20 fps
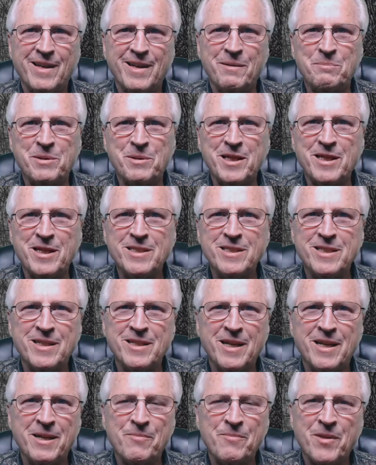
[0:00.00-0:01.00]

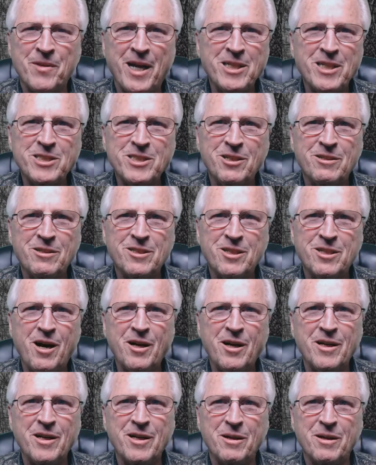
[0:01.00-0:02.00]
Because I started
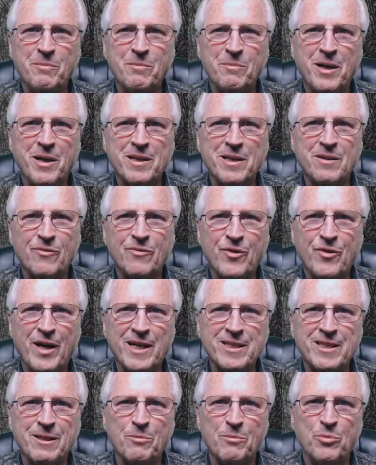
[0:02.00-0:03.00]
talking about the
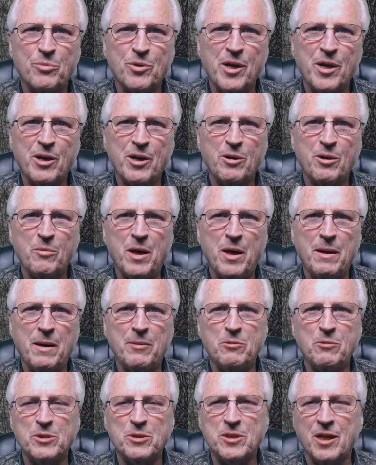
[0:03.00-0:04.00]
fact that Barack Obama
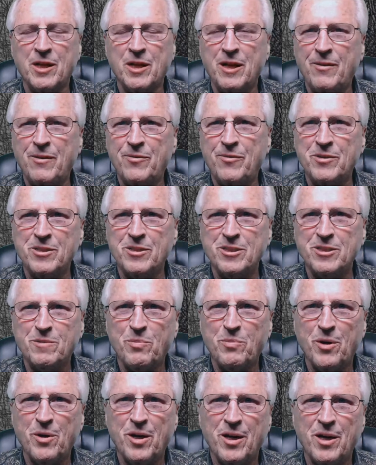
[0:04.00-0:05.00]
was unlawfully
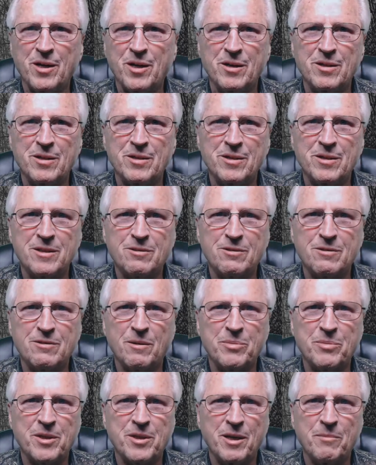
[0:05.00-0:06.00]
spying on the
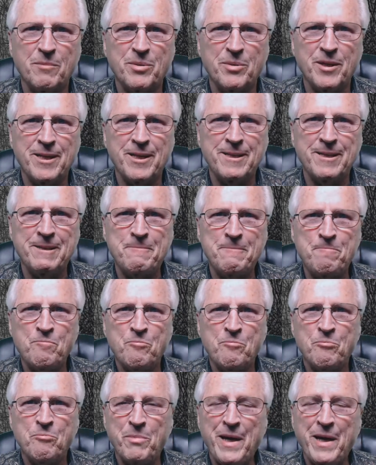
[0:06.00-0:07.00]
Trump campaign
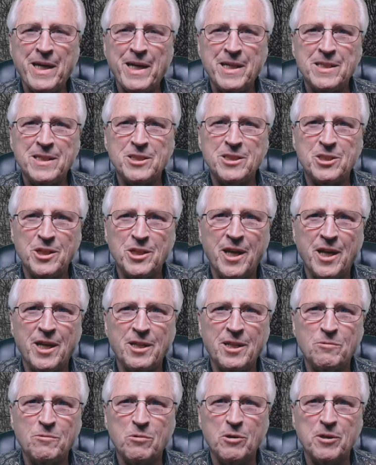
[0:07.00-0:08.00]
back in
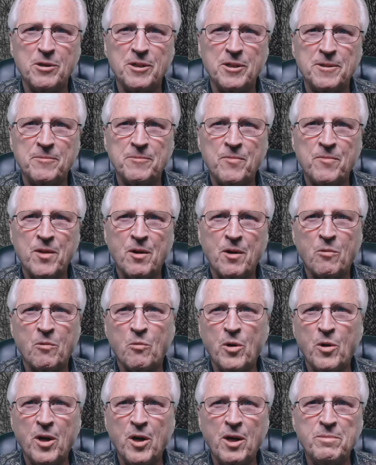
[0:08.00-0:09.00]
January,
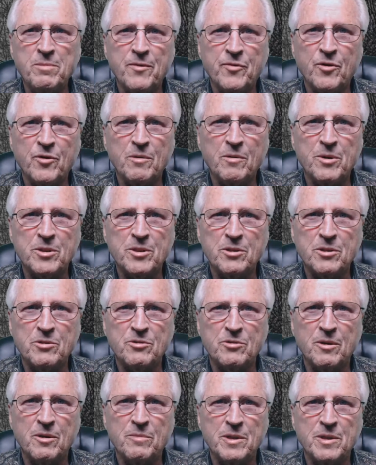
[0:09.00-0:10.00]
well before Mr.
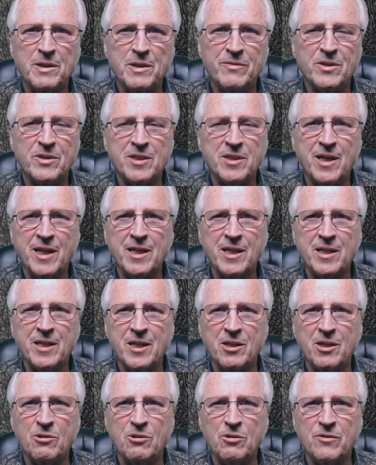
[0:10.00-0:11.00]
Trump had even taken
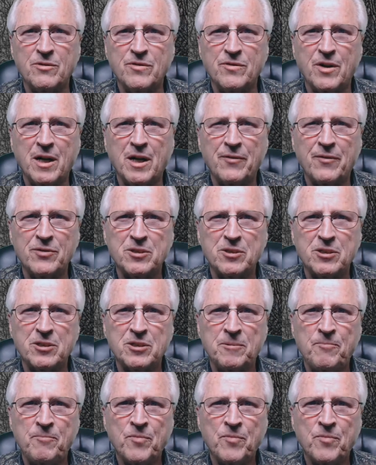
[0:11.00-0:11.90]
the oath of office.